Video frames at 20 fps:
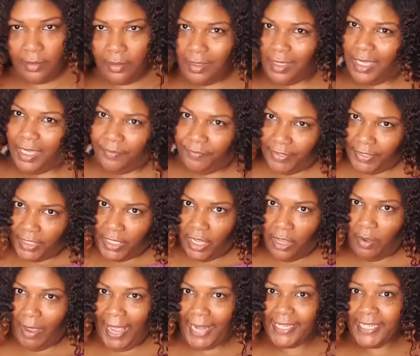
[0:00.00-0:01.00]
Even
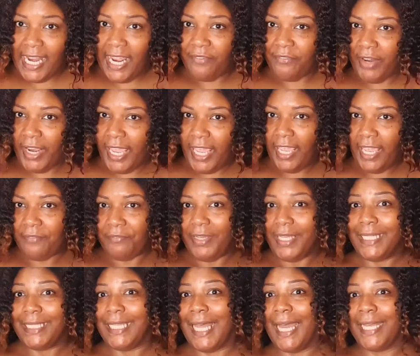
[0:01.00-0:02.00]
though I never have a
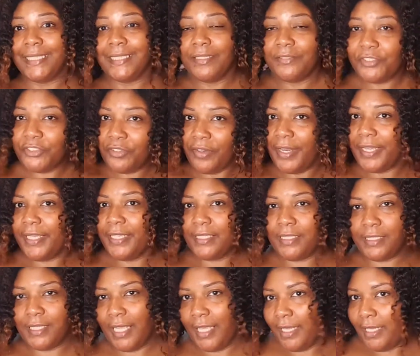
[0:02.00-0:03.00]
lot of
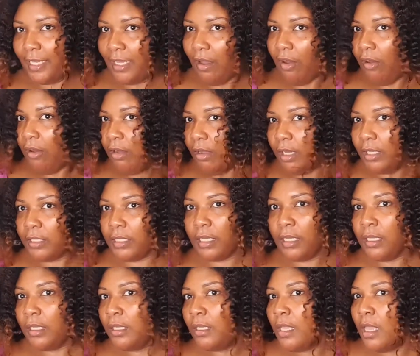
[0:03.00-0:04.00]
shrinkage, thank God,
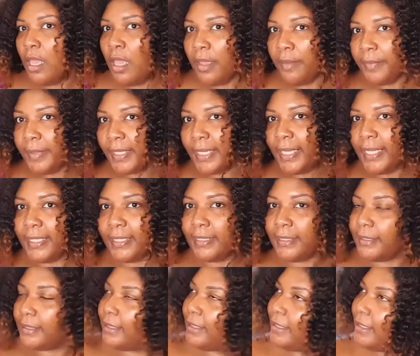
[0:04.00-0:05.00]
because